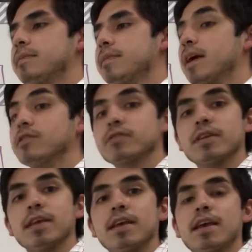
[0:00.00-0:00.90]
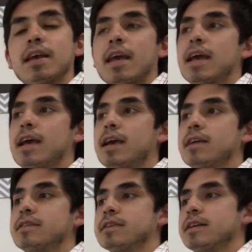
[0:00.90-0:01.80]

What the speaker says: elderly and